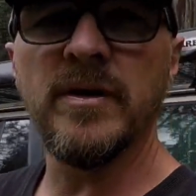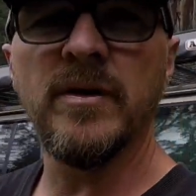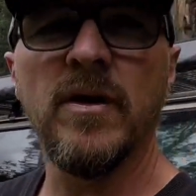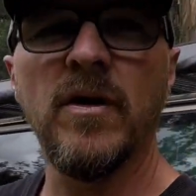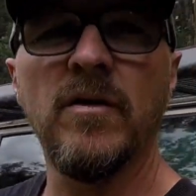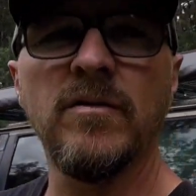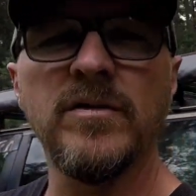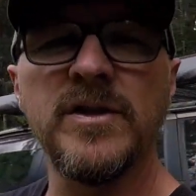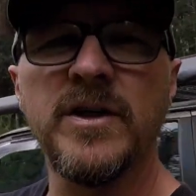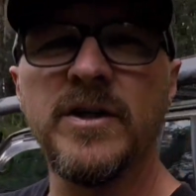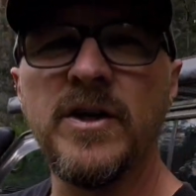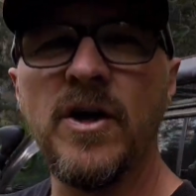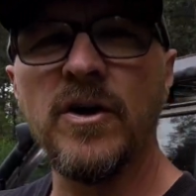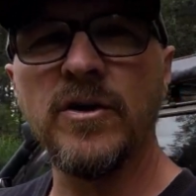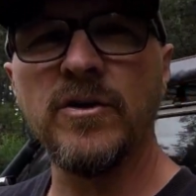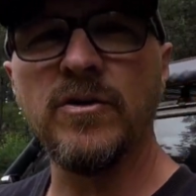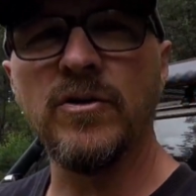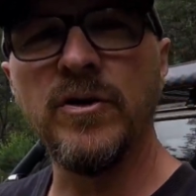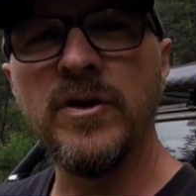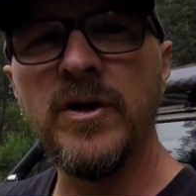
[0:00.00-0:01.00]
obviously no
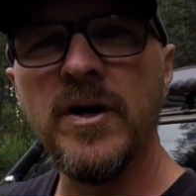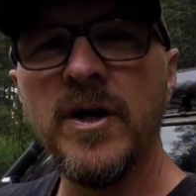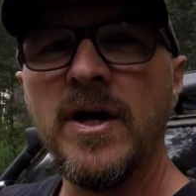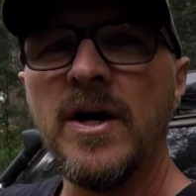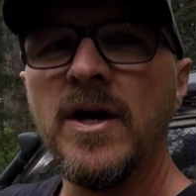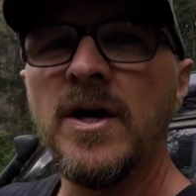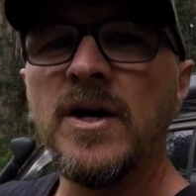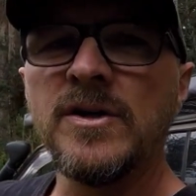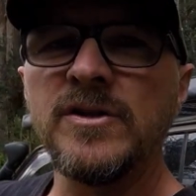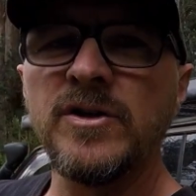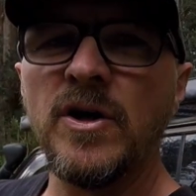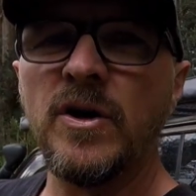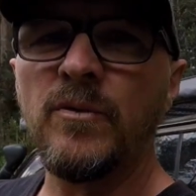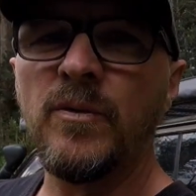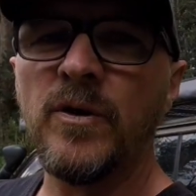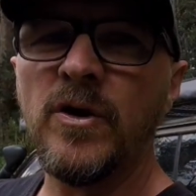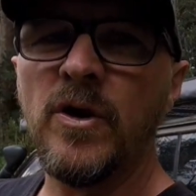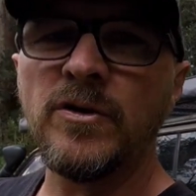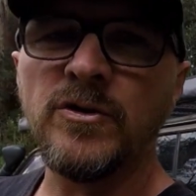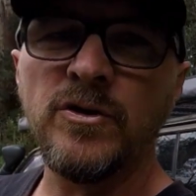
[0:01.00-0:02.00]
good. So
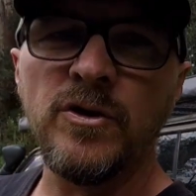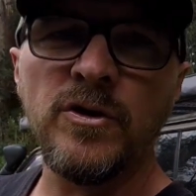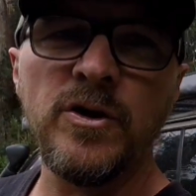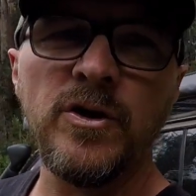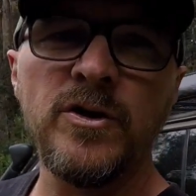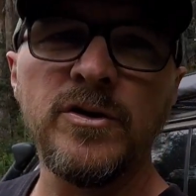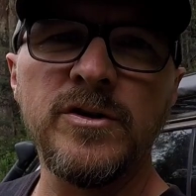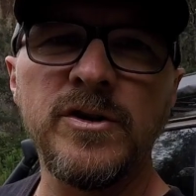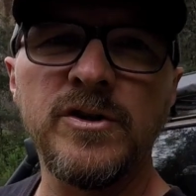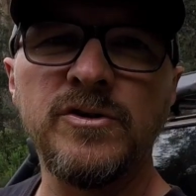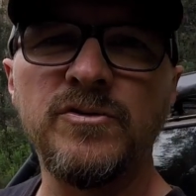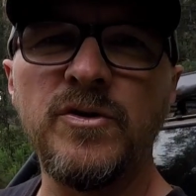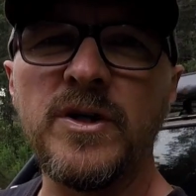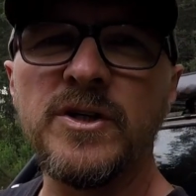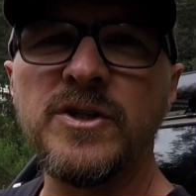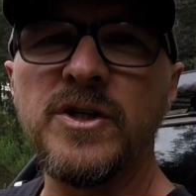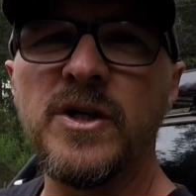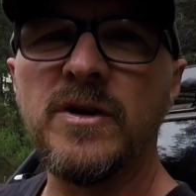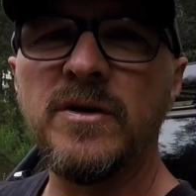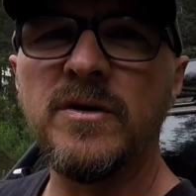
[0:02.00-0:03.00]
when I do use the
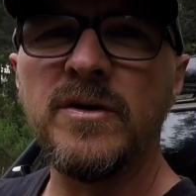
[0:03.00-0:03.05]
stretcher,